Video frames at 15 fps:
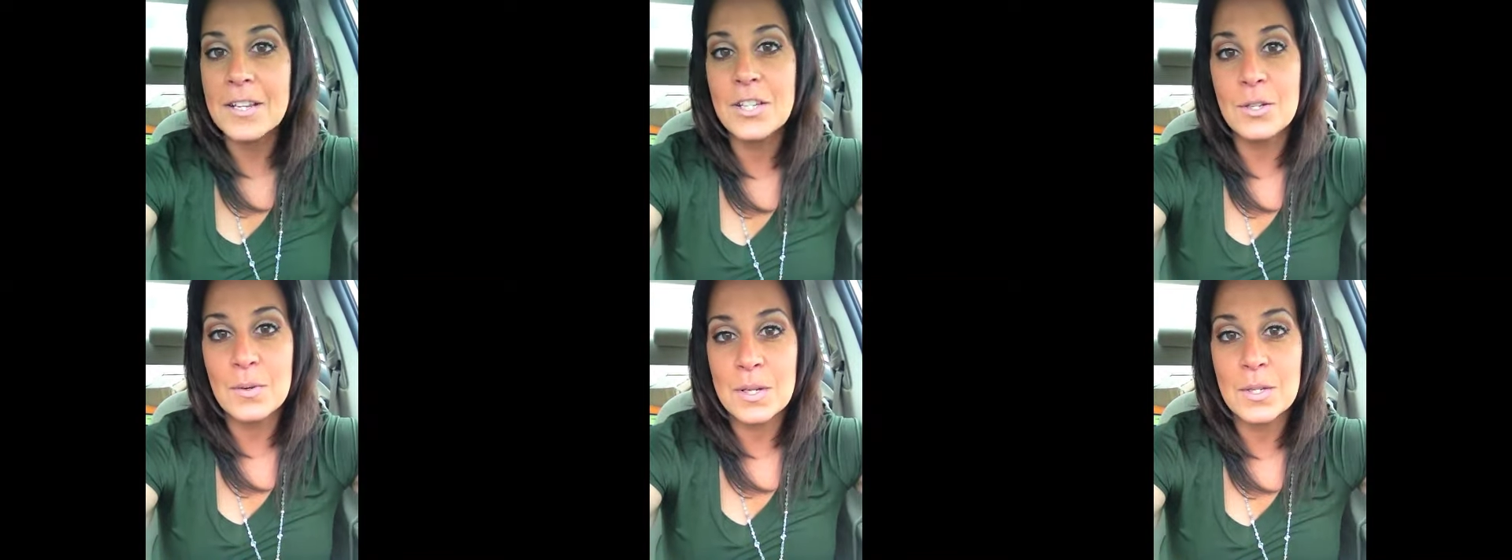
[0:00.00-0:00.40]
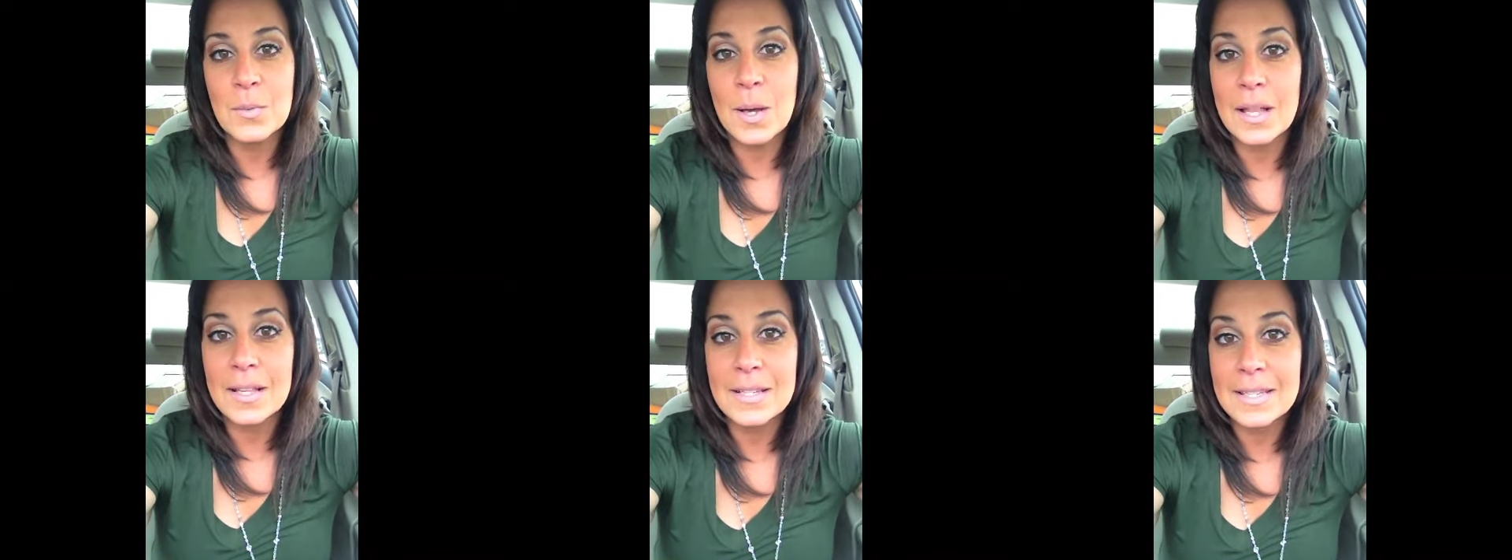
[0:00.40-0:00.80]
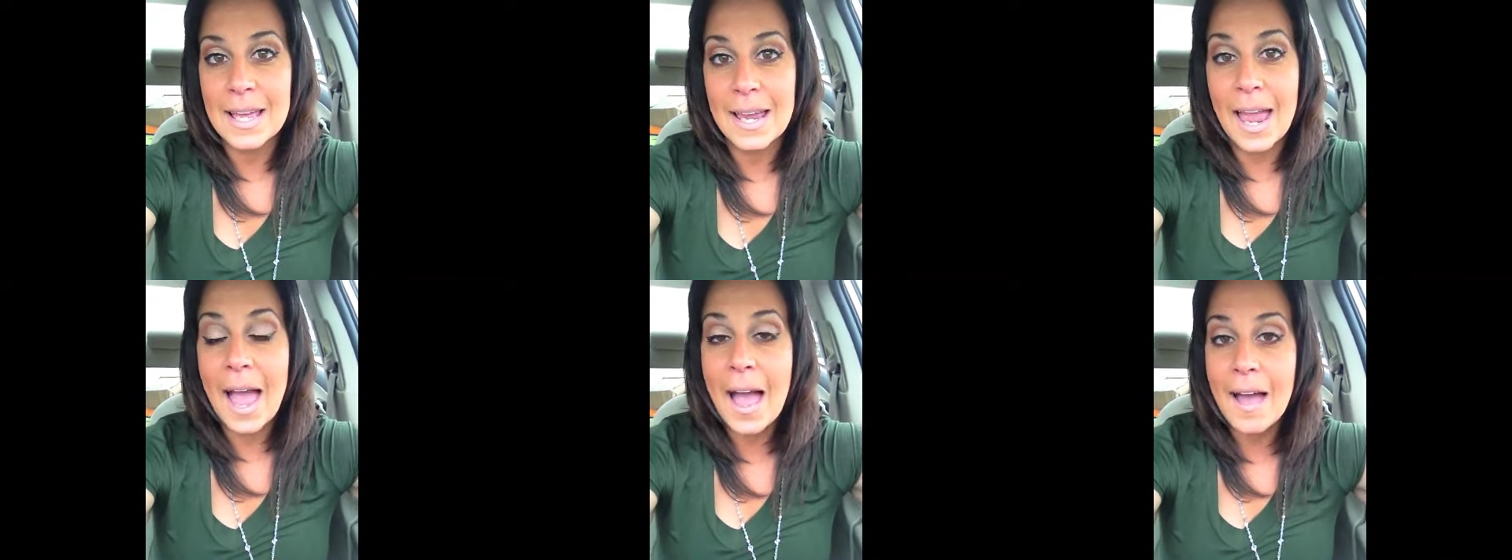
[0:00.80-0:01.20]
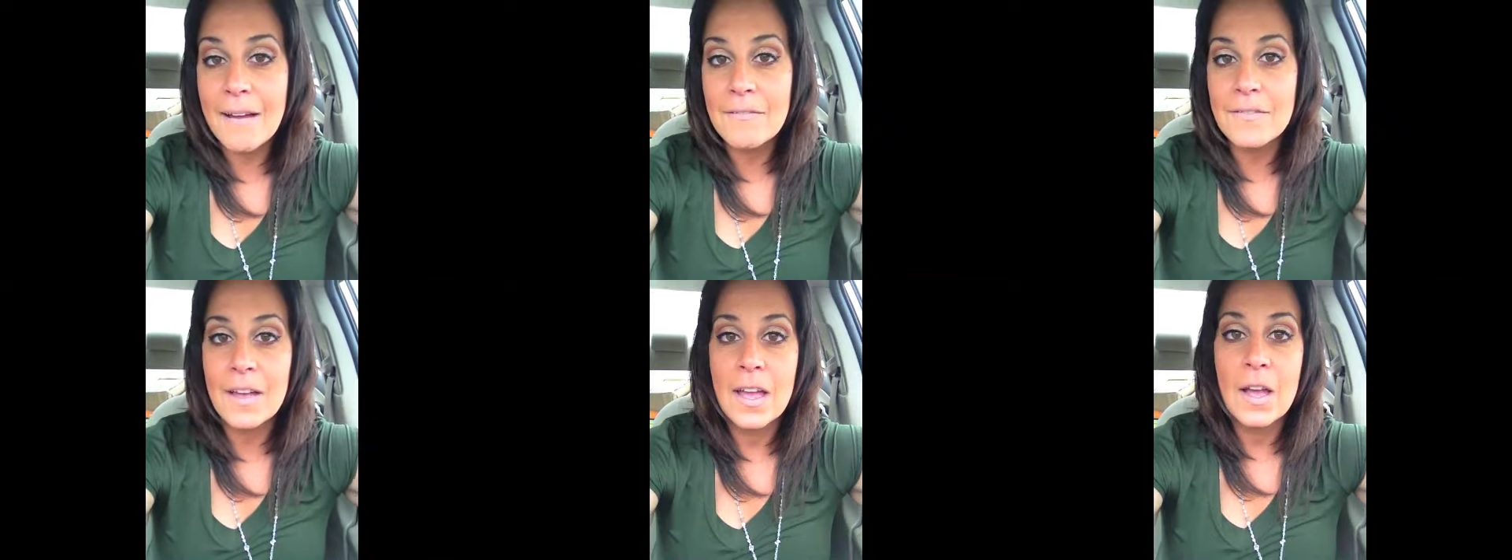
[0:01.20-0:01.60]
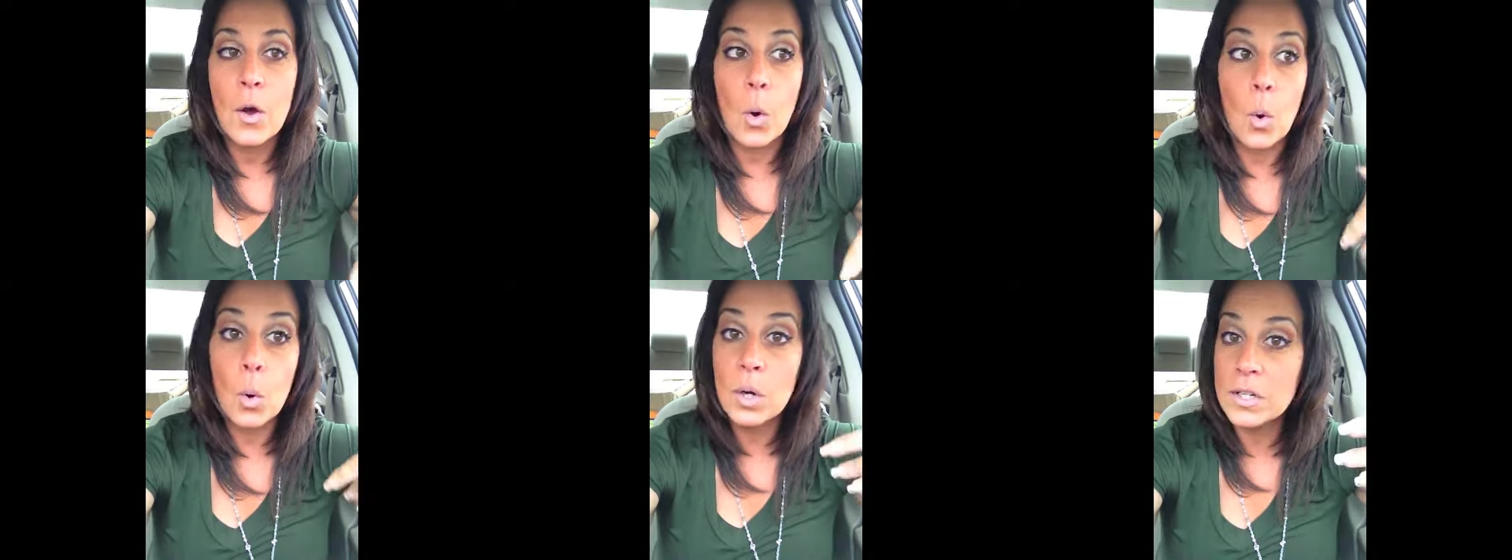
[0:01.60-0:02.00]
do as well as I have
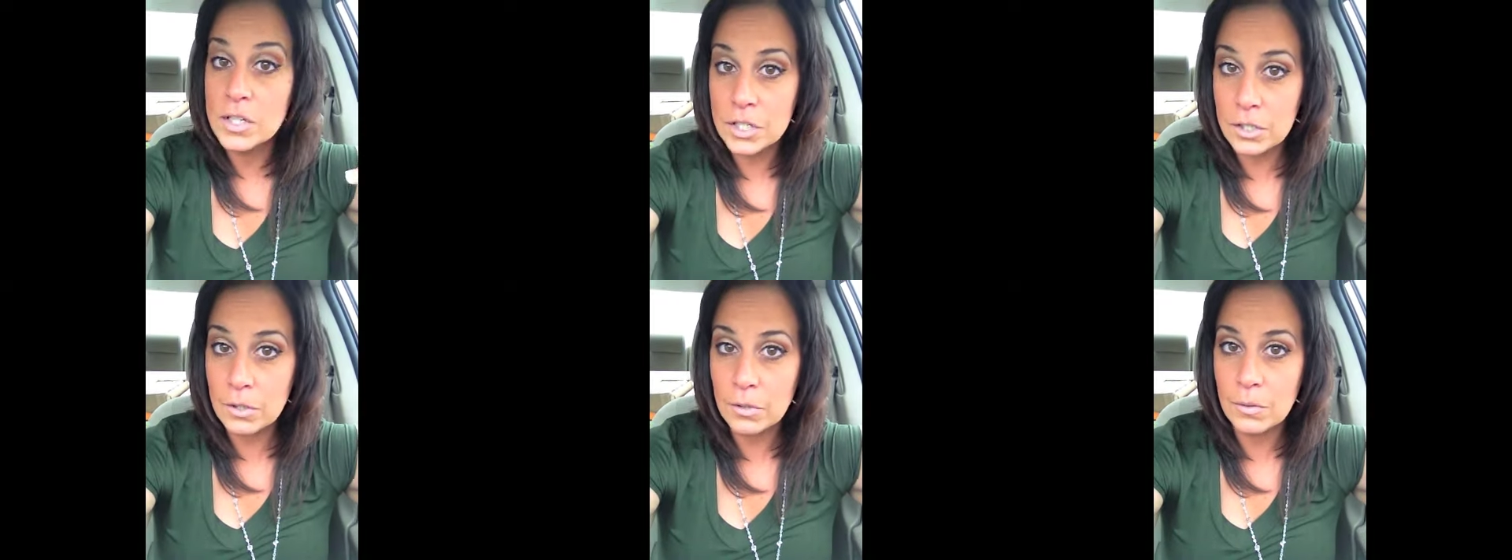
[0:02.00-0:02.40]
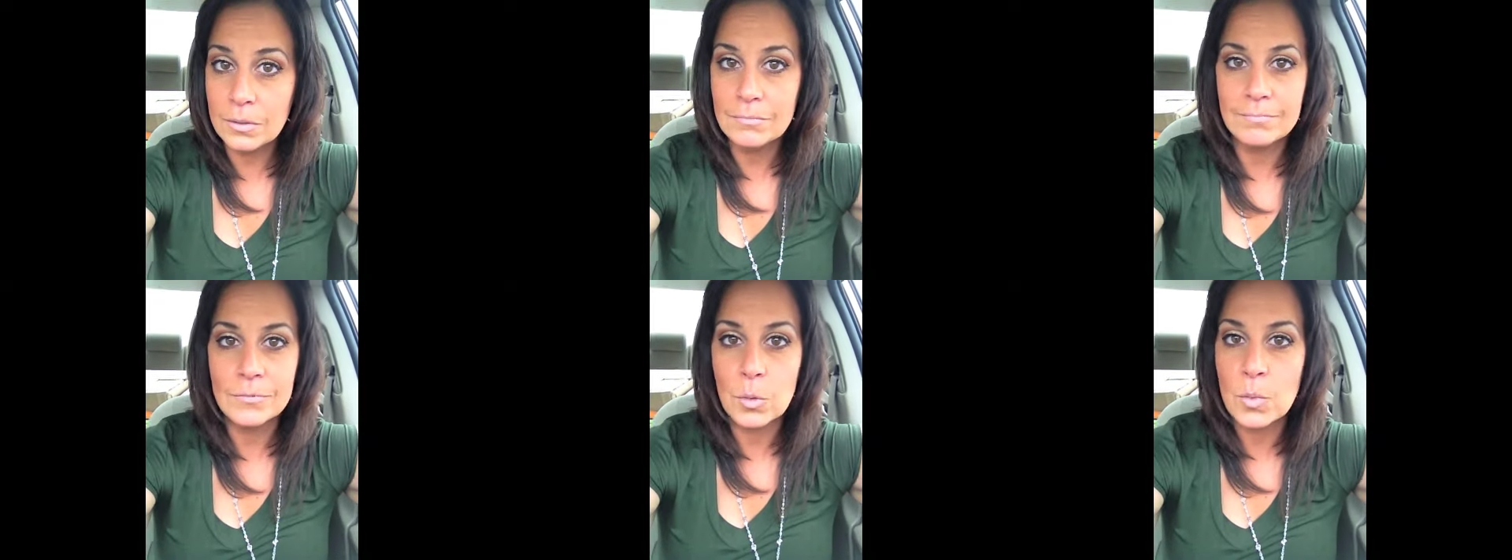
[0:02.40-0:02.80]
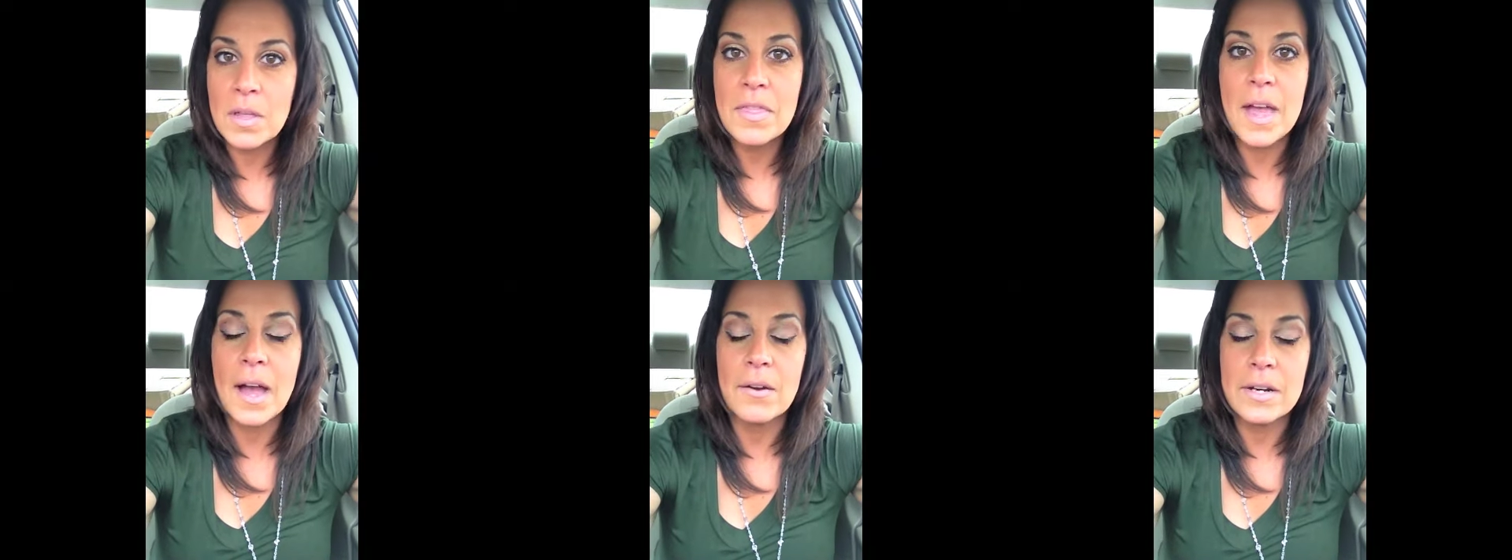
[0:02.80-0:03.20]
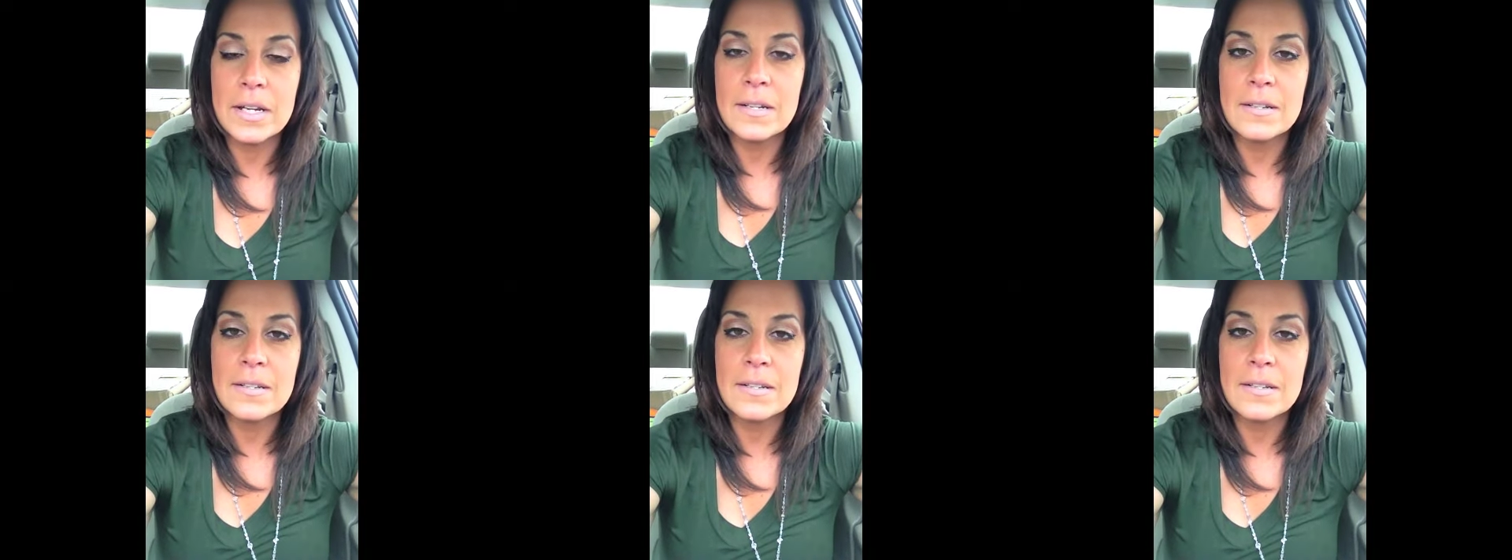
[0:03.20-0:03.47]
or do without it.